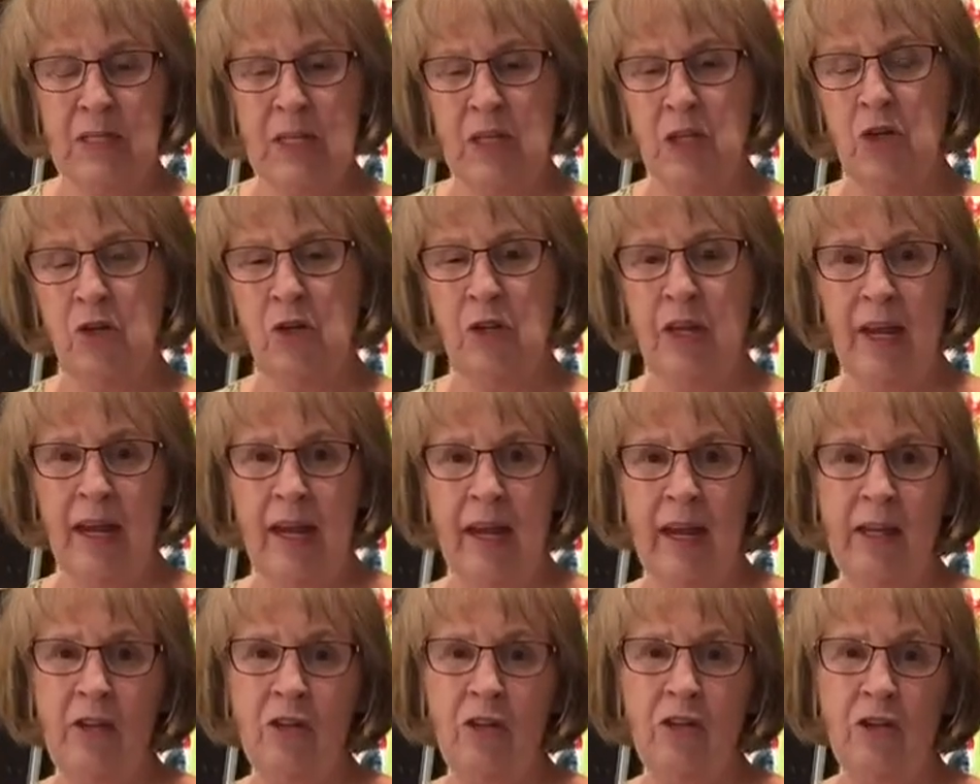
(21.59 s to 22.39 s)
you
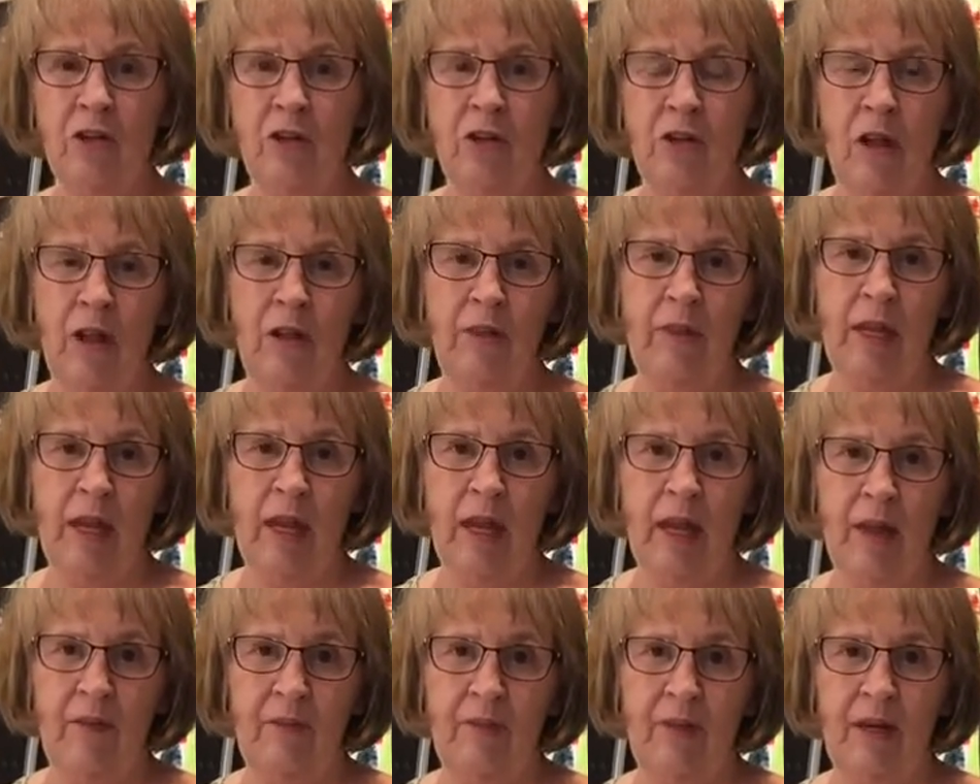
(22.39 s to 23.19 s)
can't turn on the
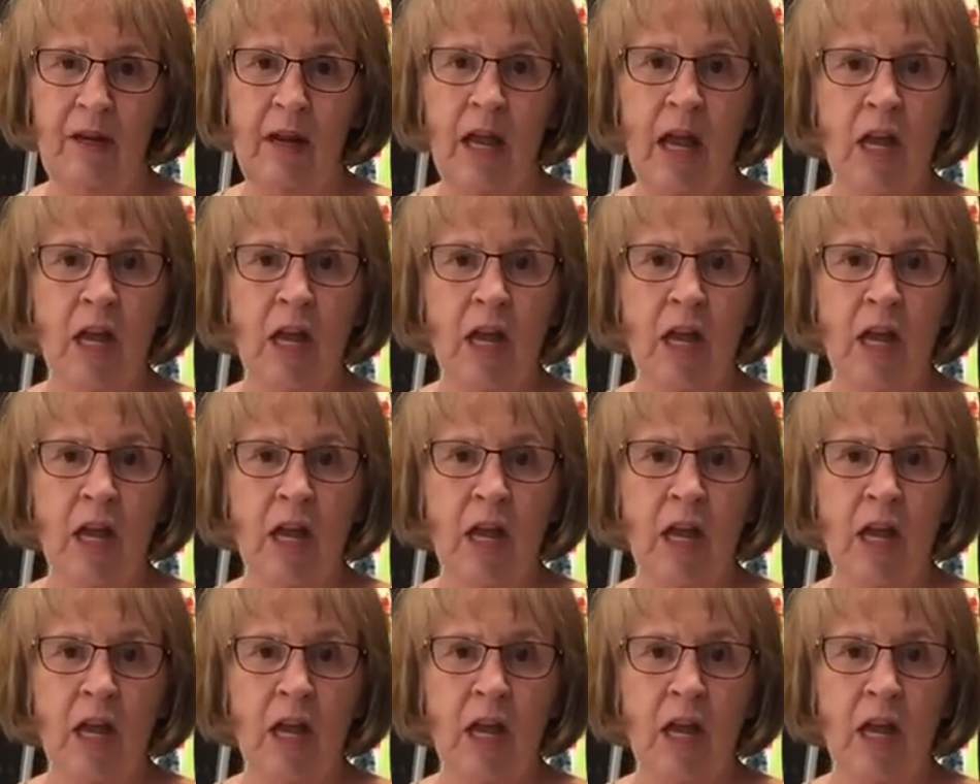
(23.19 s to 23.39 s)
oven.